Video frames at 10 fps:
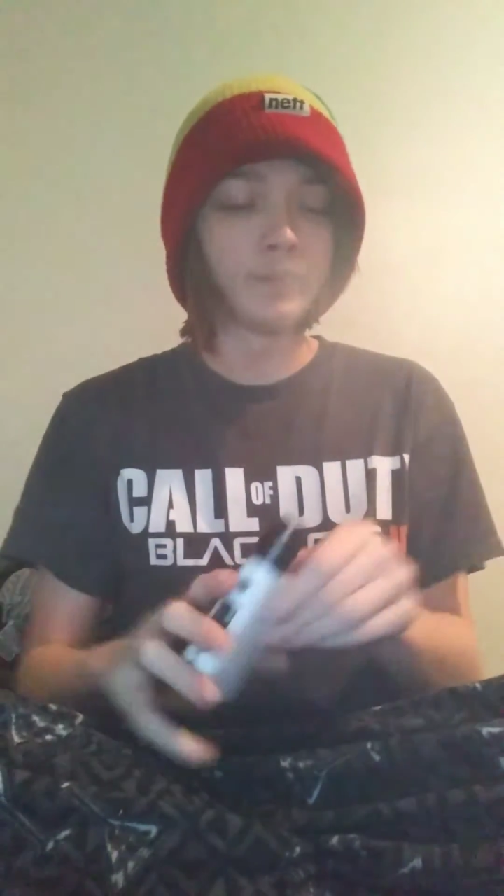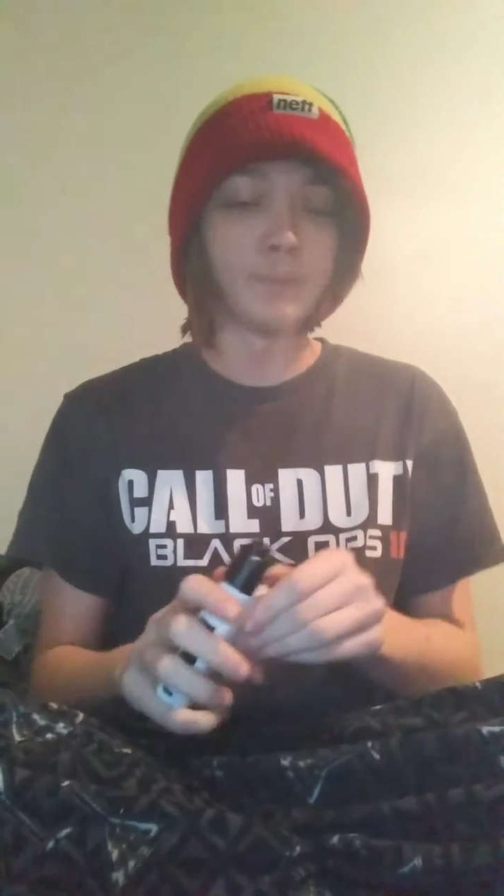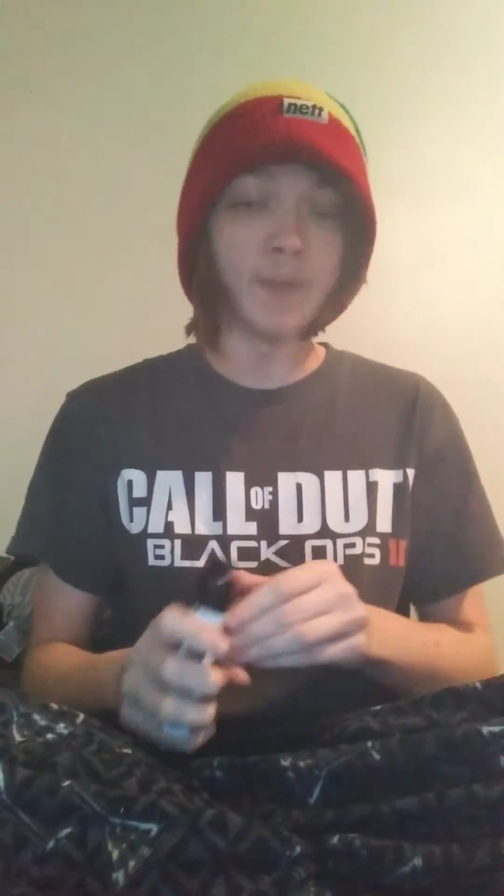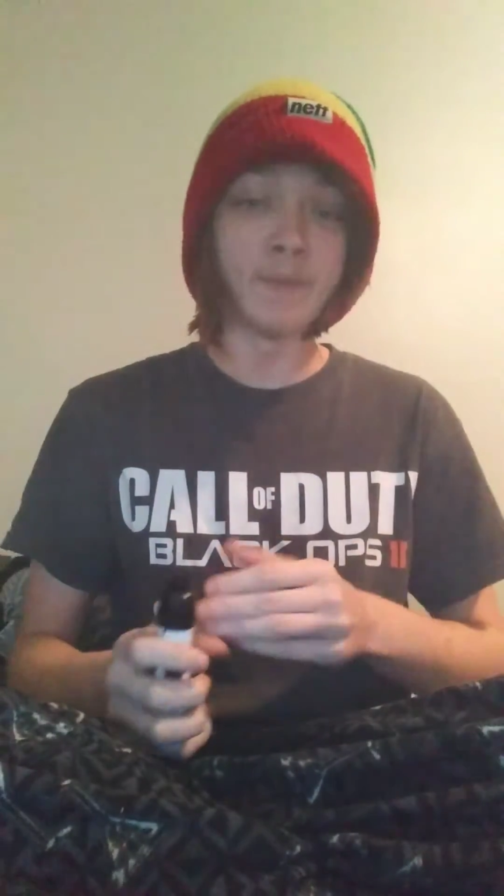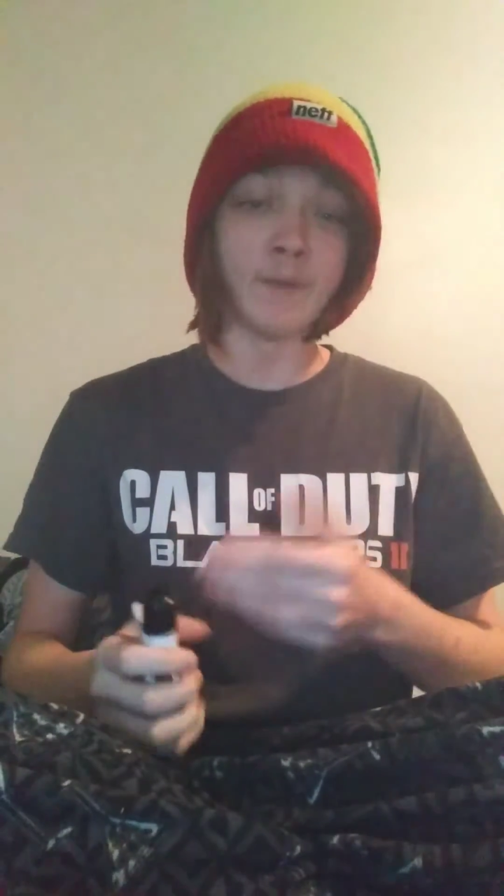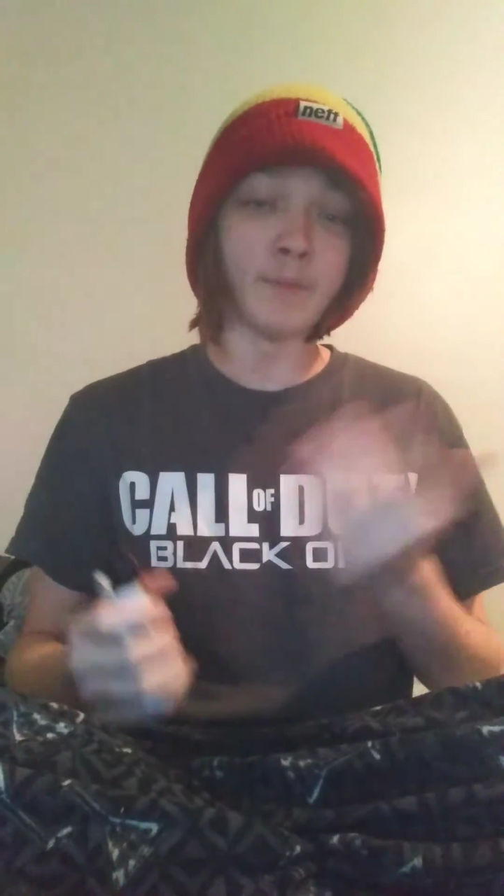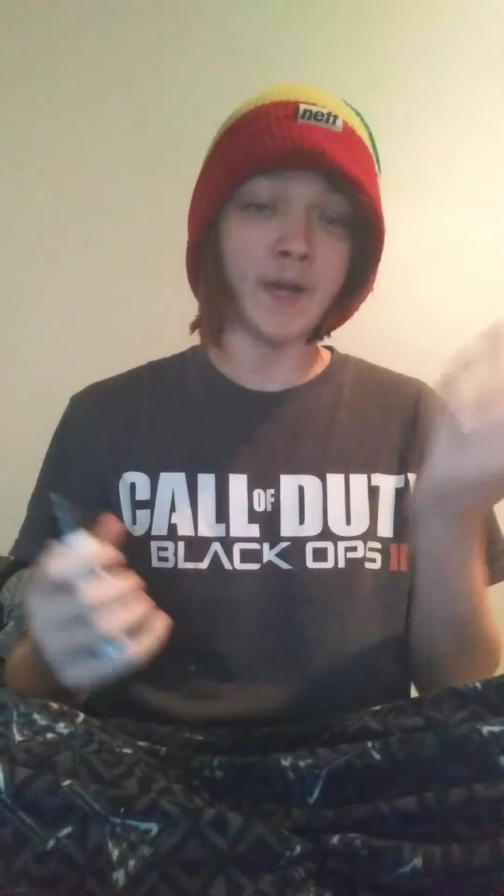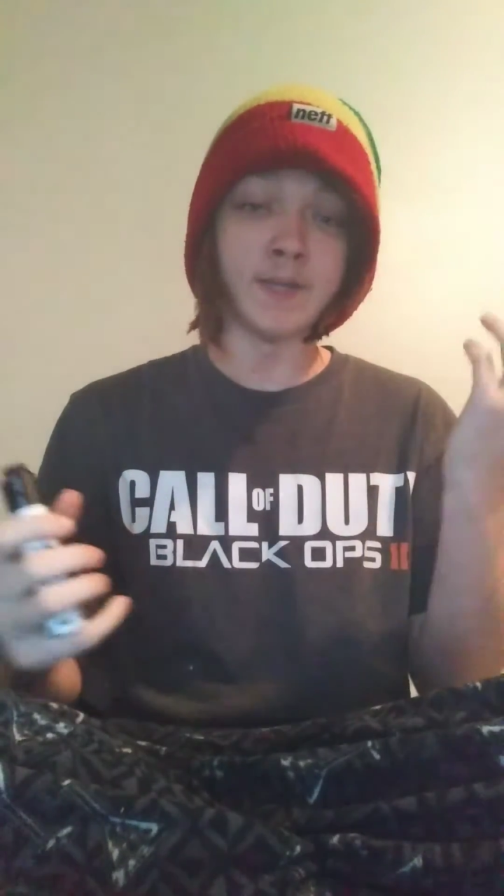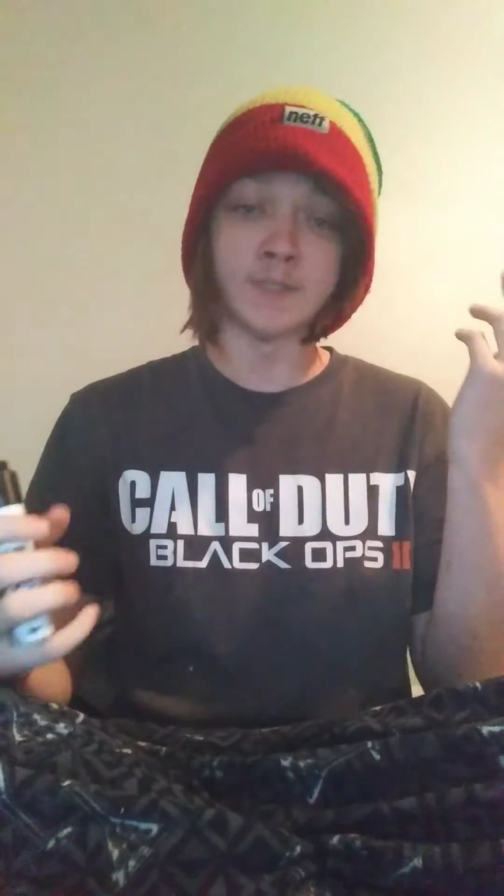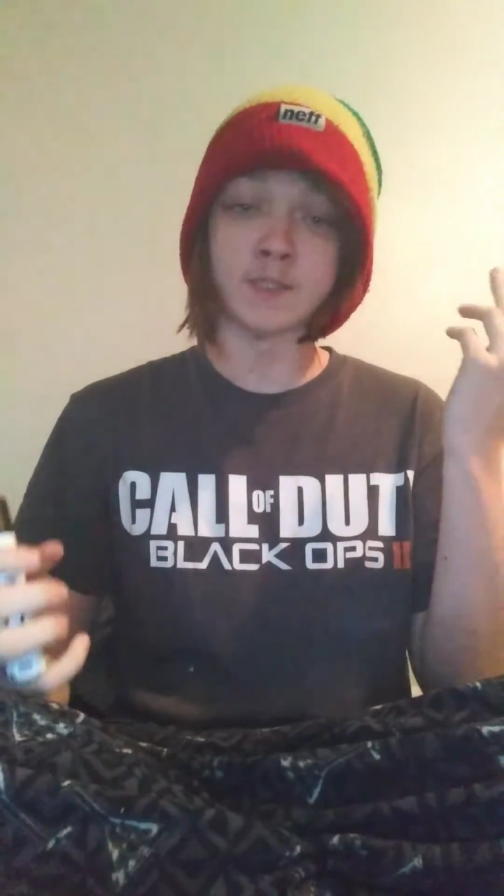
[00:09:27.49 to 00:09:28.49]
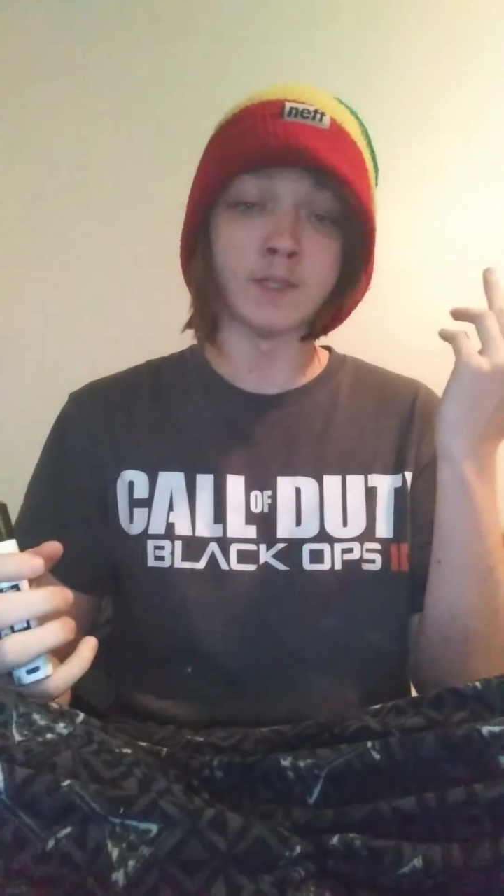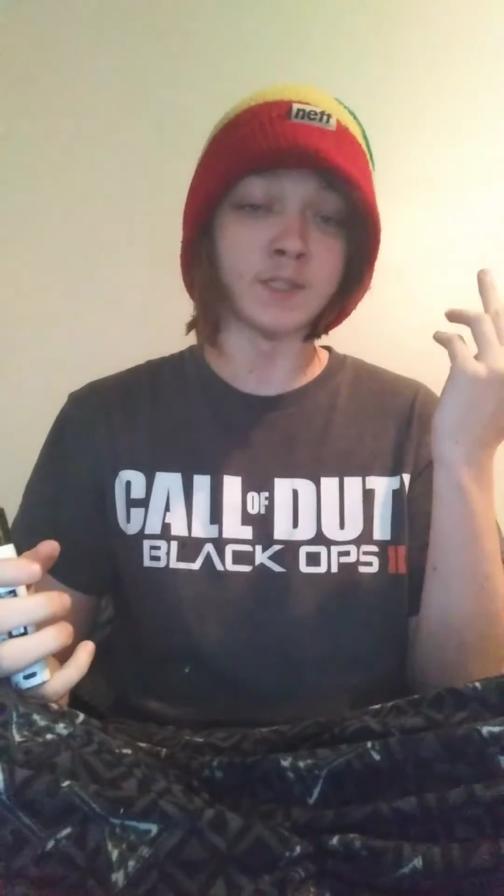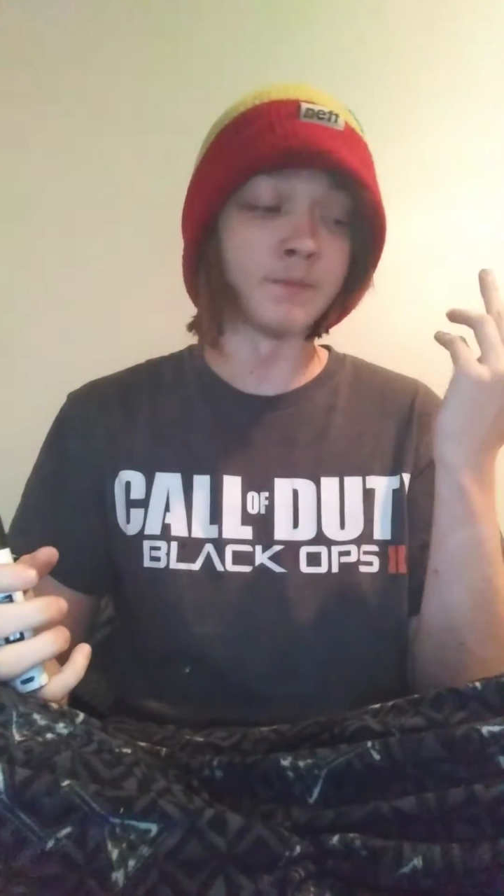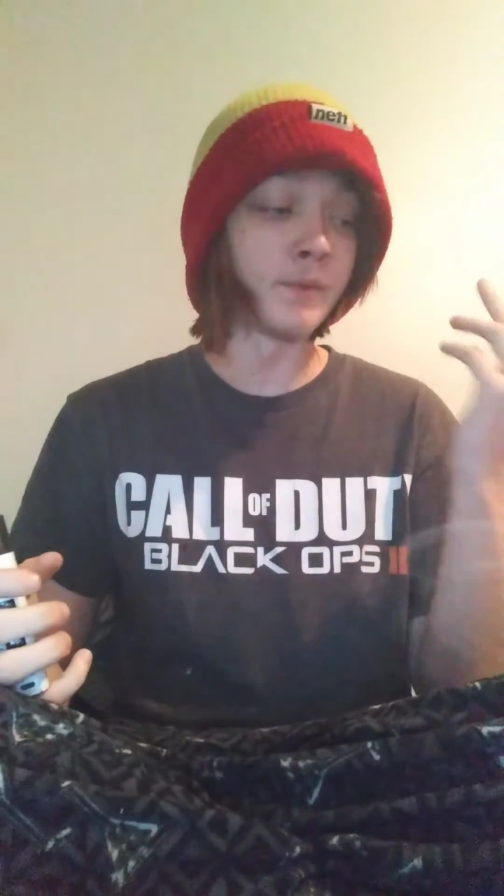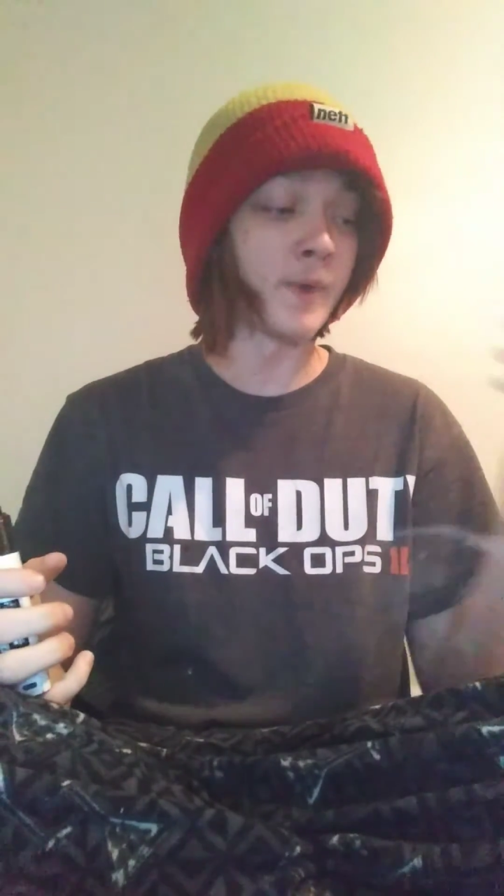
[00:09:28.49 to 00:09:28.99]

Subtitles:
Maybe I'm biased because I'm a